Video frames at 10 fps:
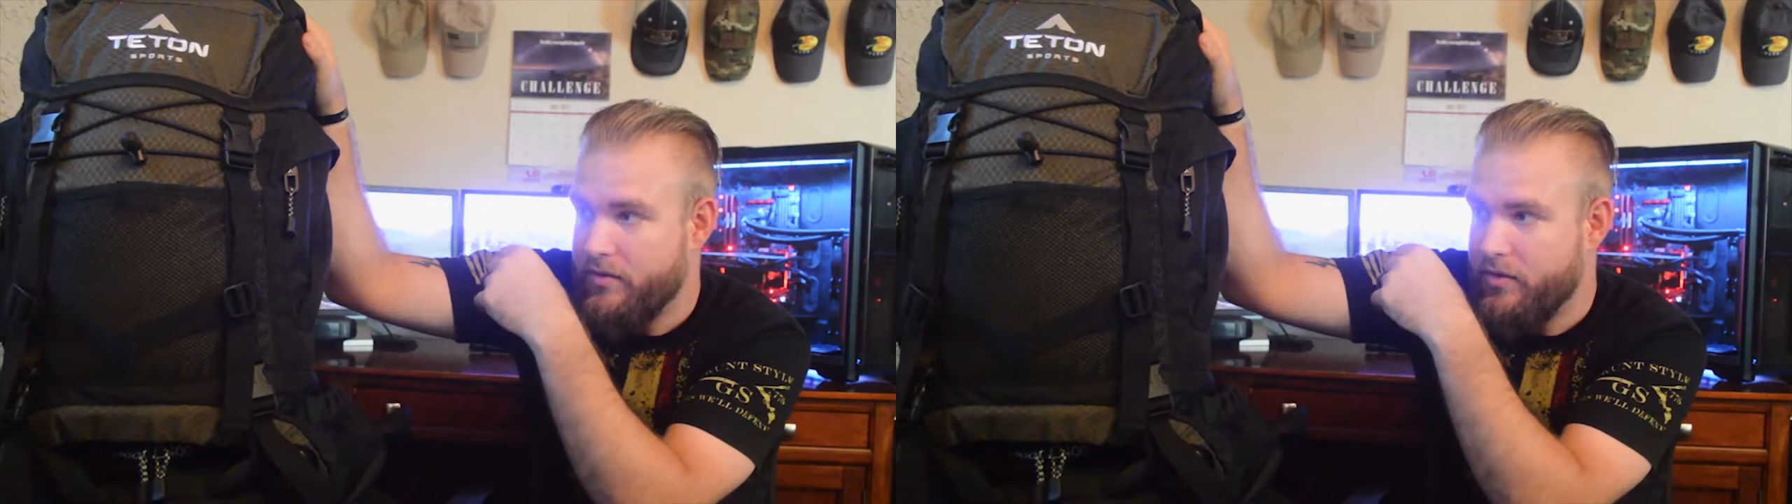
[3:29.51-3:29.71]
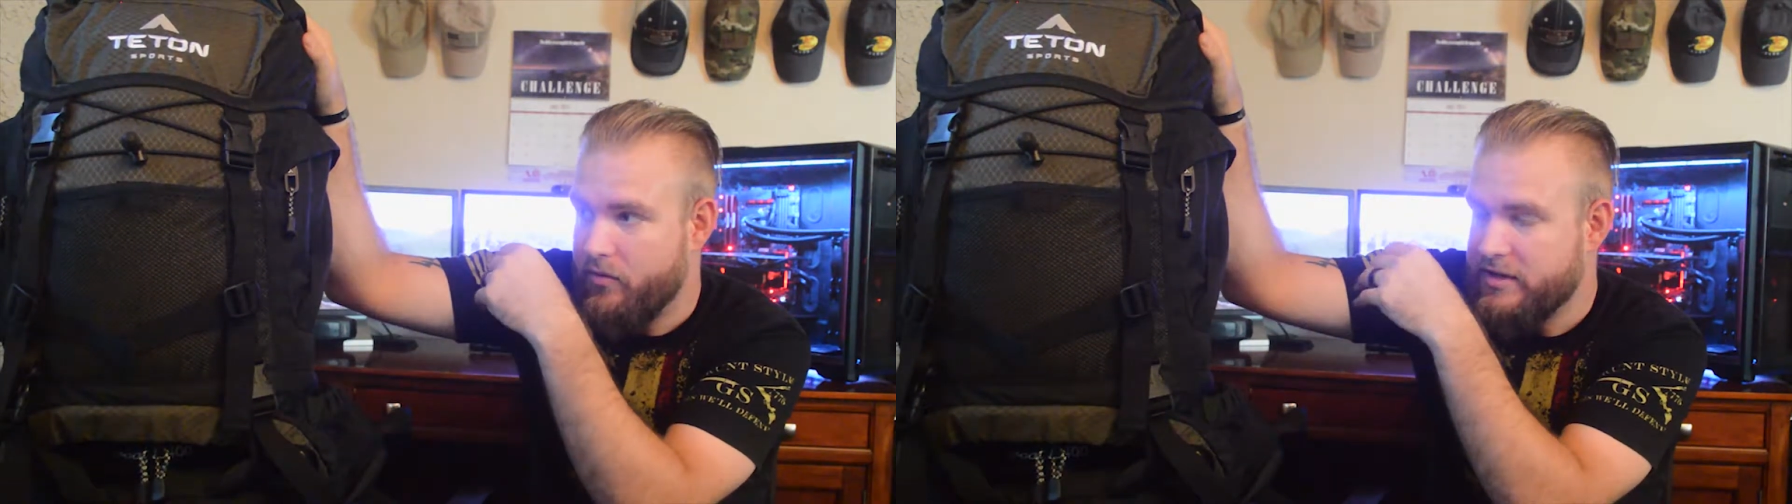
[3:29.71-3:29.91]

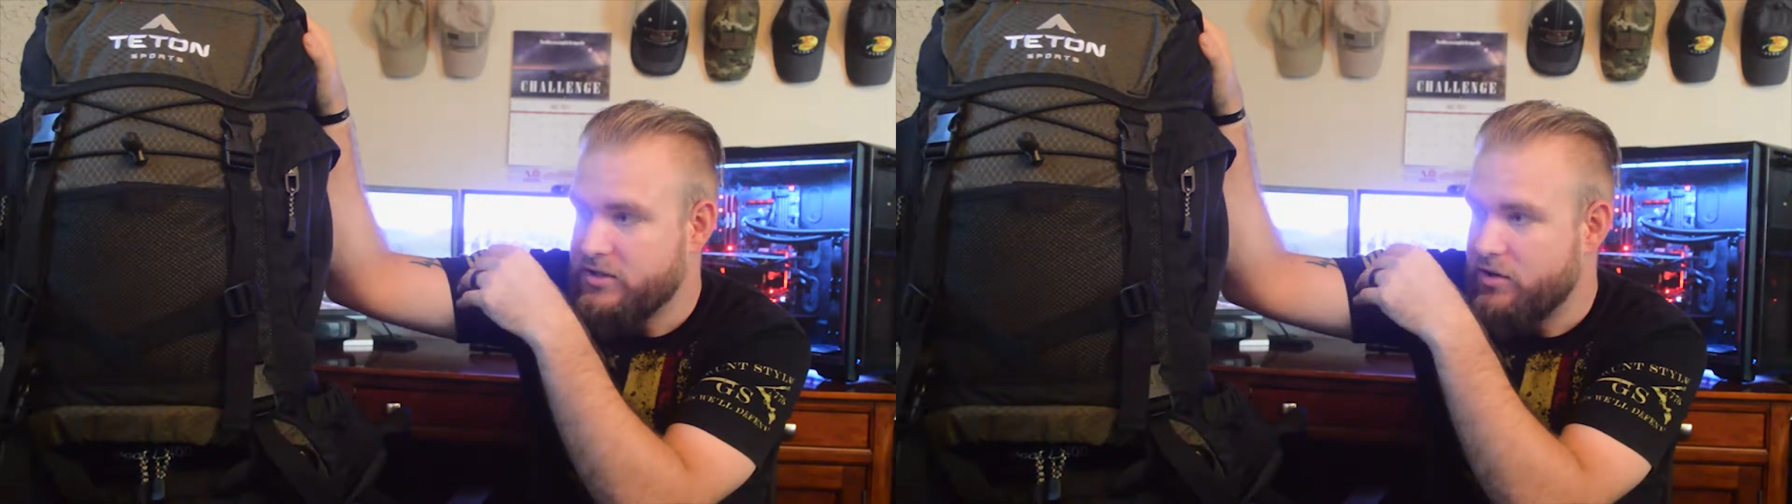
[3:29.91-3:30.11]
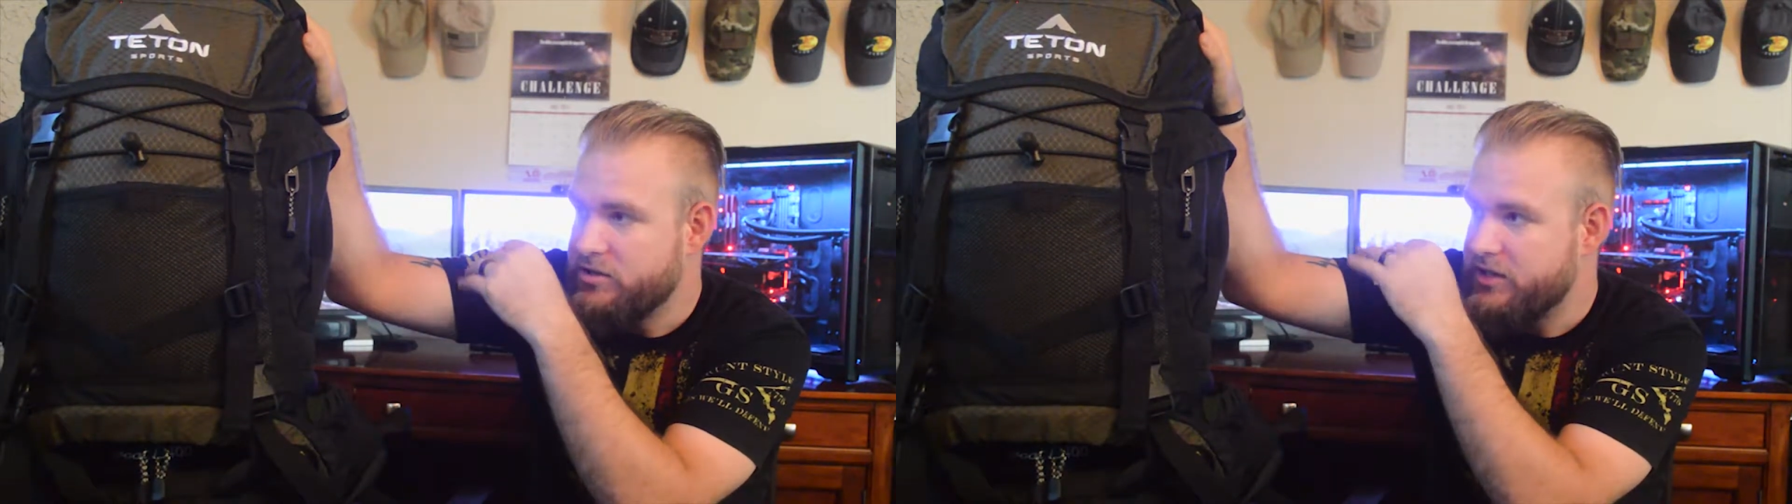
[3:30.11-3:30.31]
with the
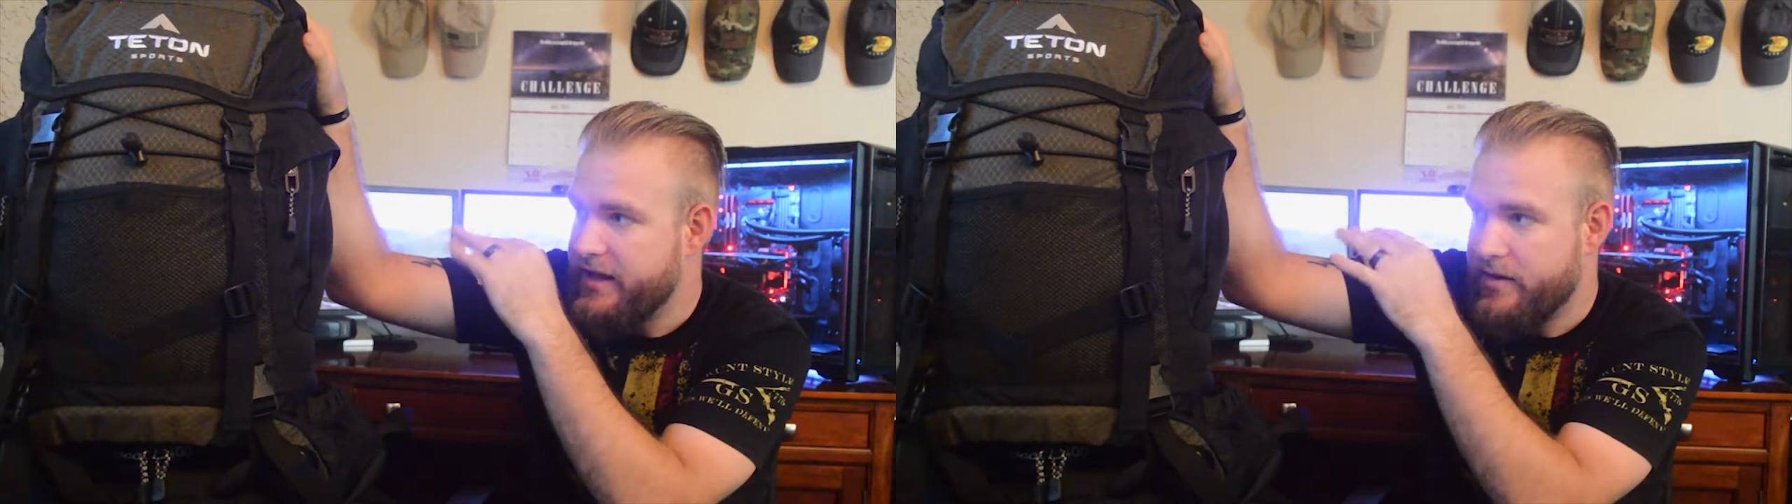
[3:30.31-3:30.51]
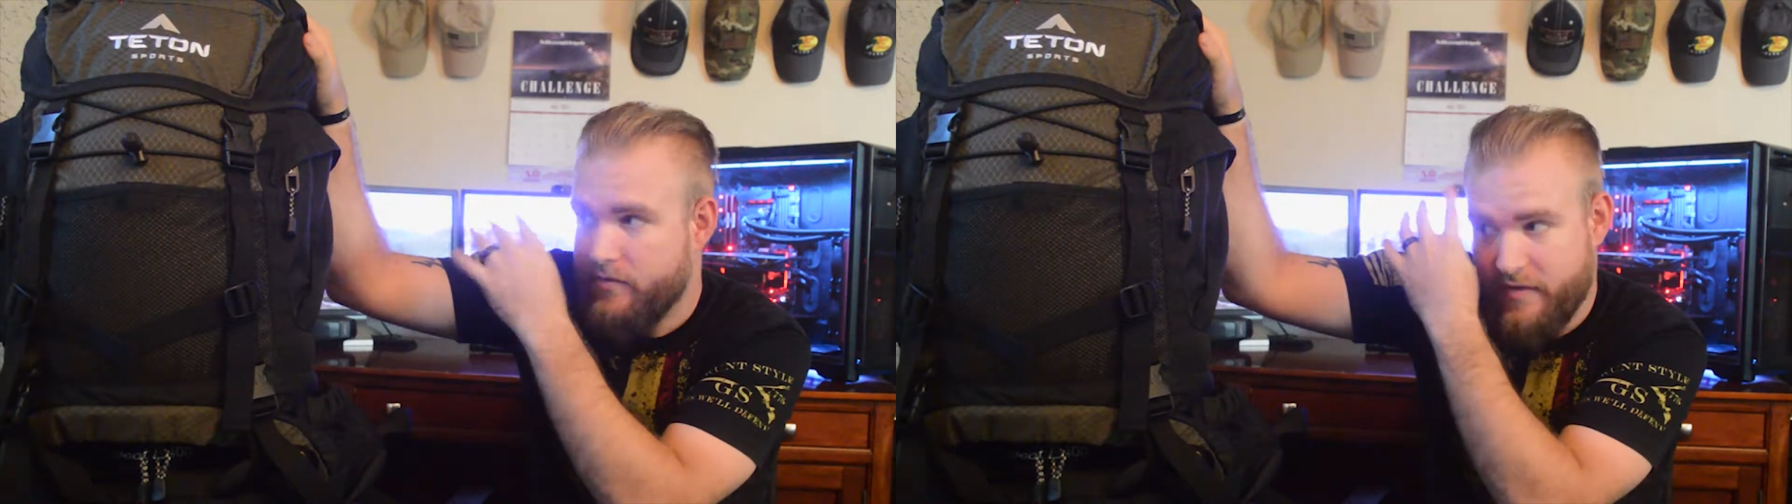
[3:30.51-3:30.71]
research,
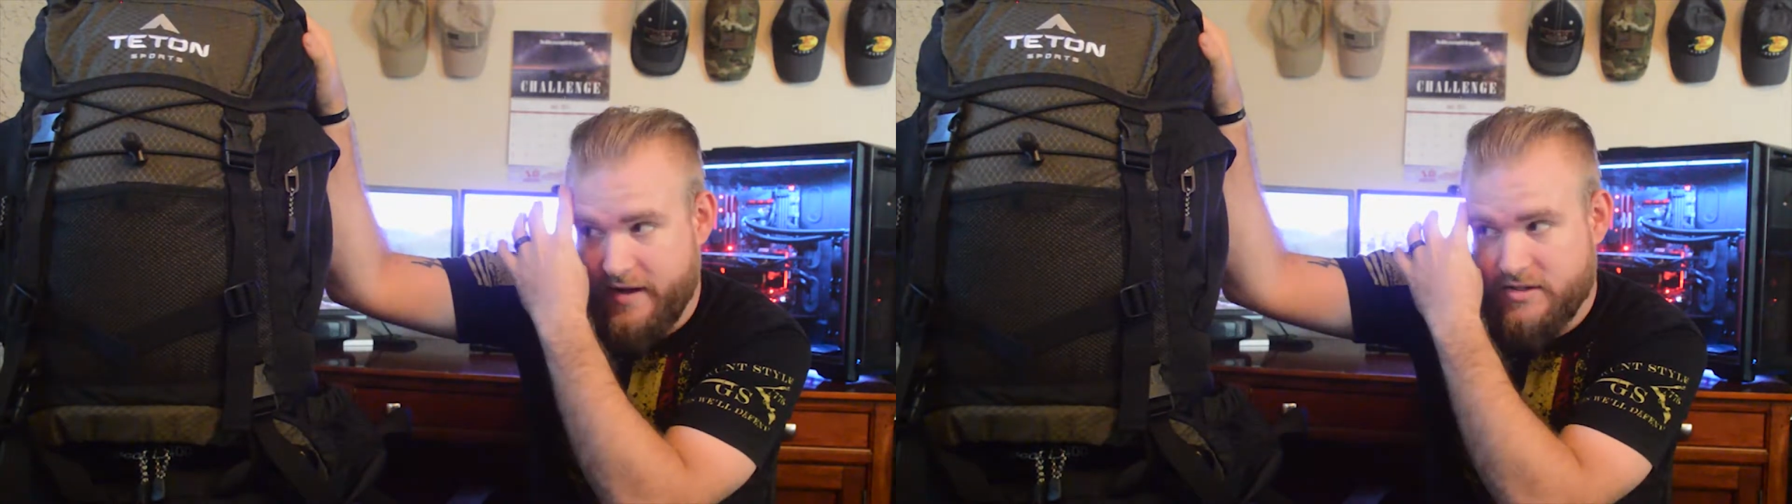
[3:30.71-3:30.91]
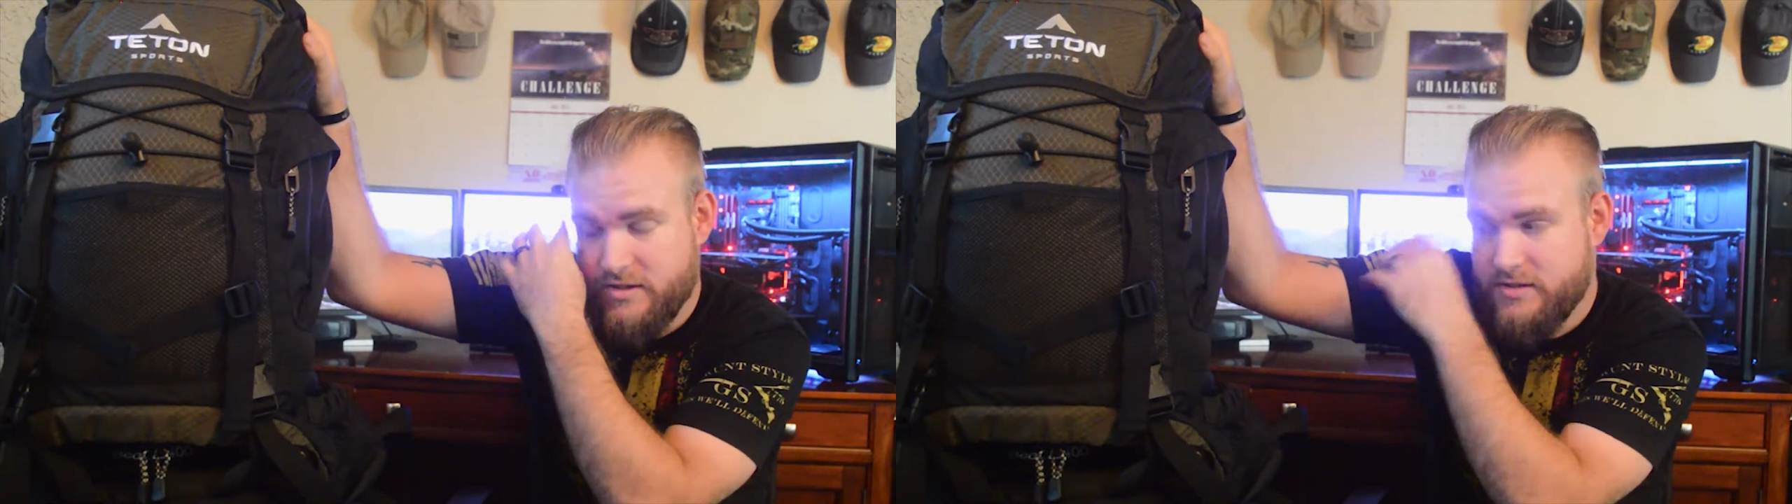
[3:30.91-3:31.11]
it
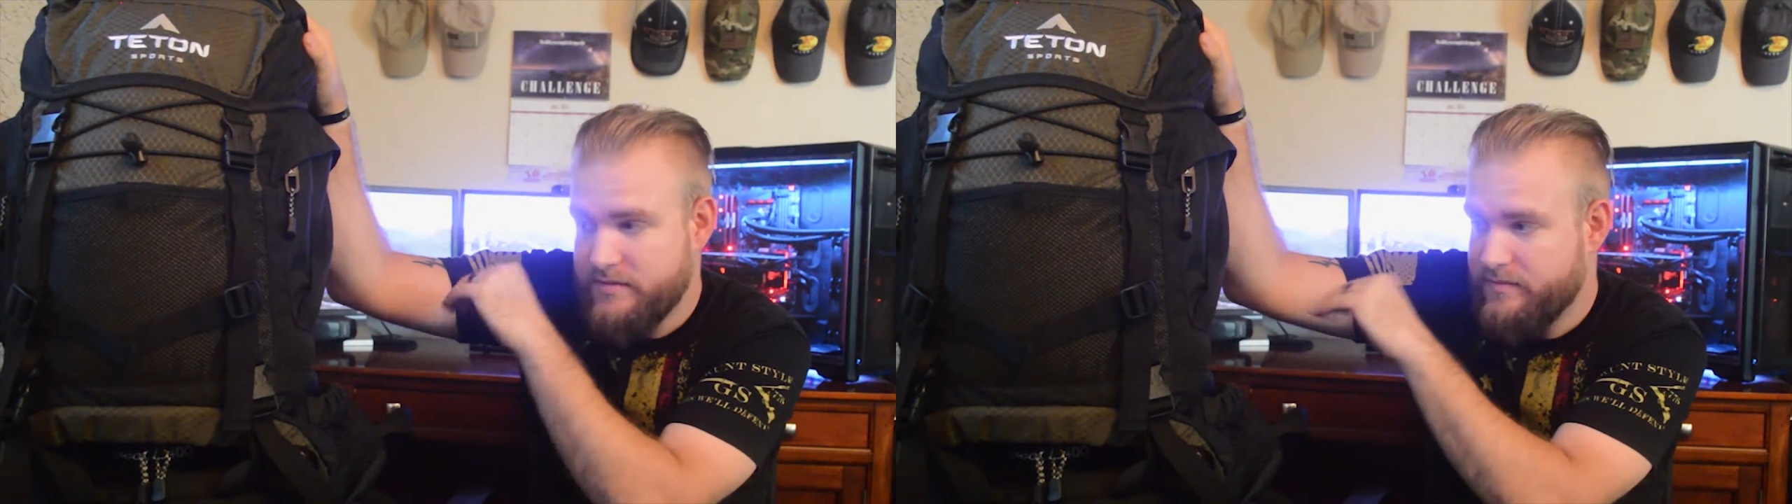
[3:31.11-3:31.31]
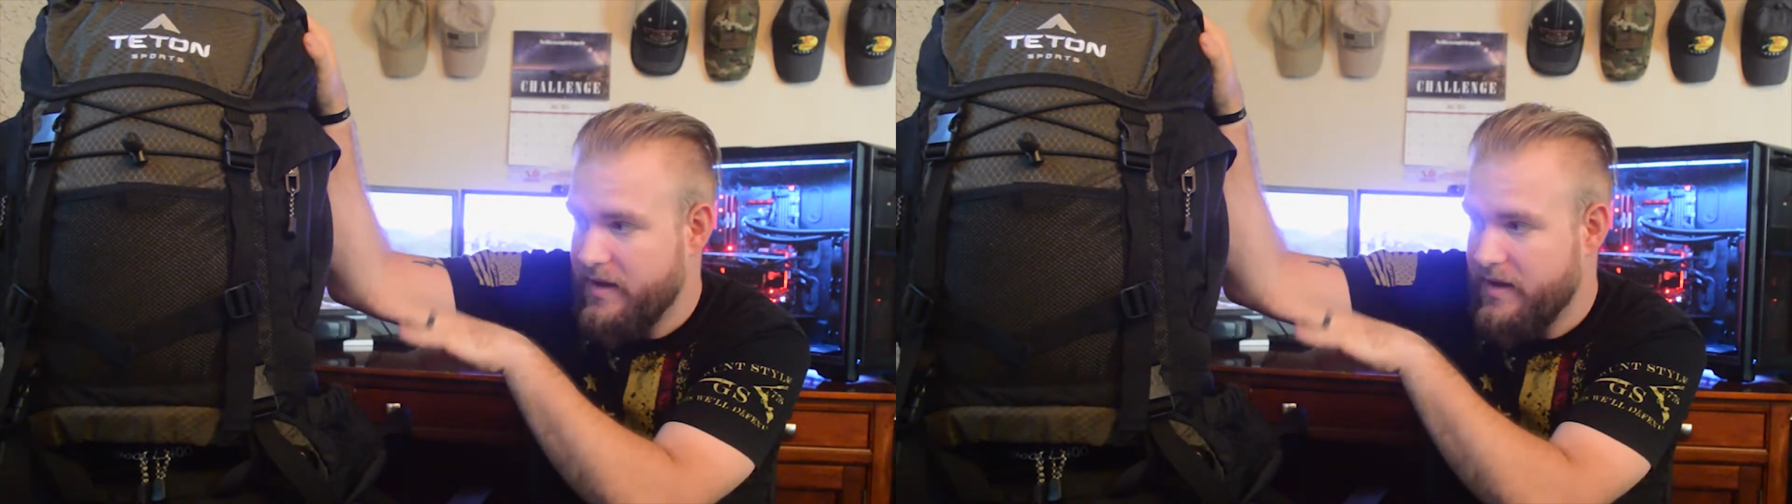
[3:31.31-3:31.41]
fits.